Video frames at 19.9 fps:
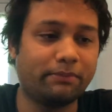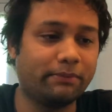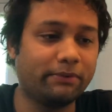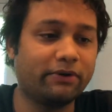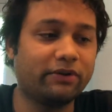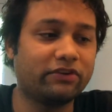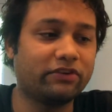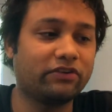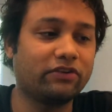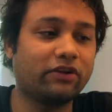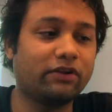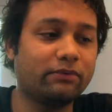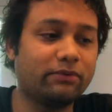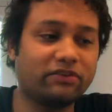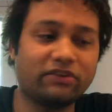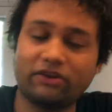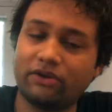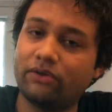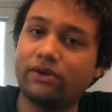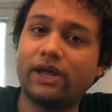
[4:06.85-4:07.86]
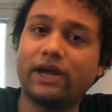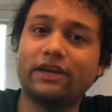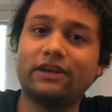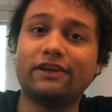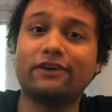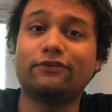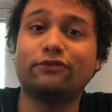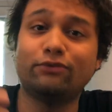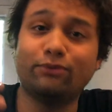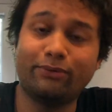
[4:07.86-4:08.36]
because it's always a good
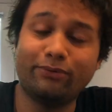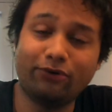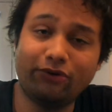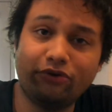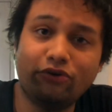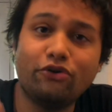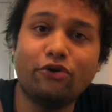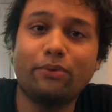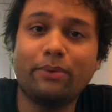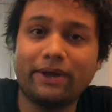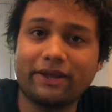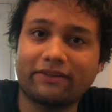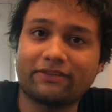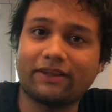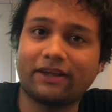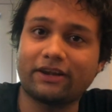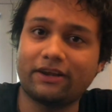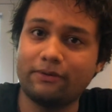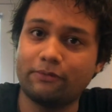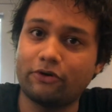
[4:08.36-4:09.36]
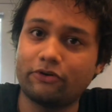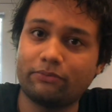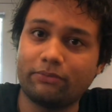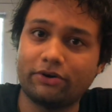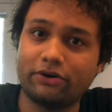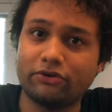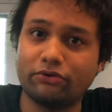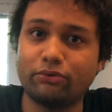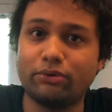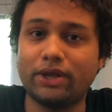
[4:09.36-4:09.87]
idea to know exactly what
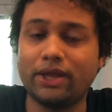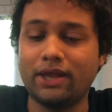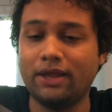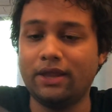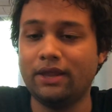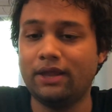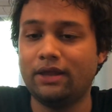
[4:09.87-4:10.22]
we're doing